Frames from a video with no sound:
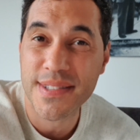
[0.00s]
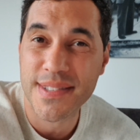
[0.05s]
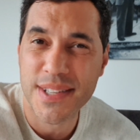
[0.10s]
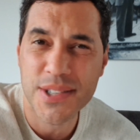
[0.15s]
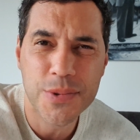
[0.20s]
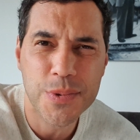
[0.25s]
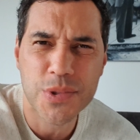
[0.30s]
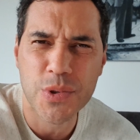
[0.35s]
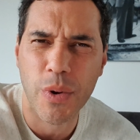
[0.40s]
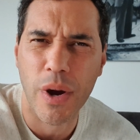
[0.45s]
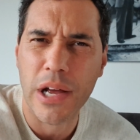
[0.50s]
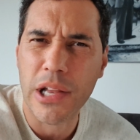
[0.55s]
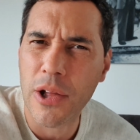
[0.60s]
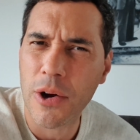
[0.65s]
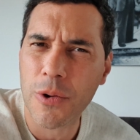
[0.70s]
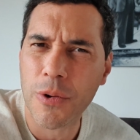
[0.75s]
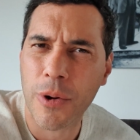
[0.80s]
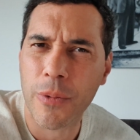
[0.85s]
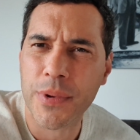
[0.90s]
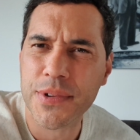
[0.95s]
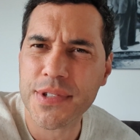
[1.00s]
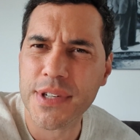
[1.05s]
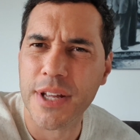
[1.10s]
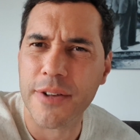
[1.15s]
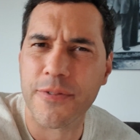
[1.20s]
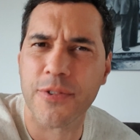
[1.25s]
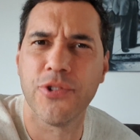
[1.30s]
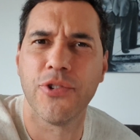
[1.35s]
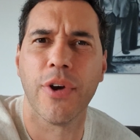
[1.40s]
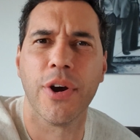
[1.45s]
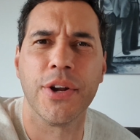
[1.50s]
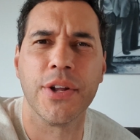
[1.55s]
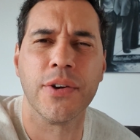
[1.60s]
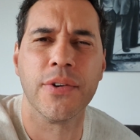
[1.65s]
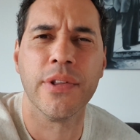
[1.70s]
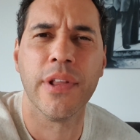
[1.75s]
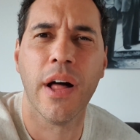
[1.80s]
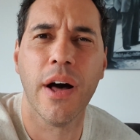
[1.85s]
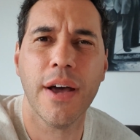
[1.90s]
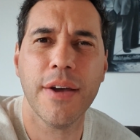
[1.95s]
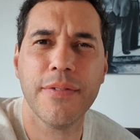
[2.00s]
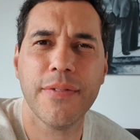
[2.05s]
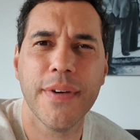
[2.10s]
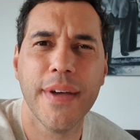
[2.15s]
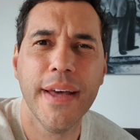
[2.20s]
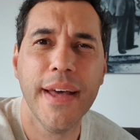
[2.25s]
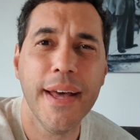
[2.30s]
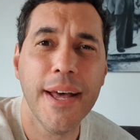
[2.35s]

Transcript: This was quite a long one, wasn't it, for DroningON Live?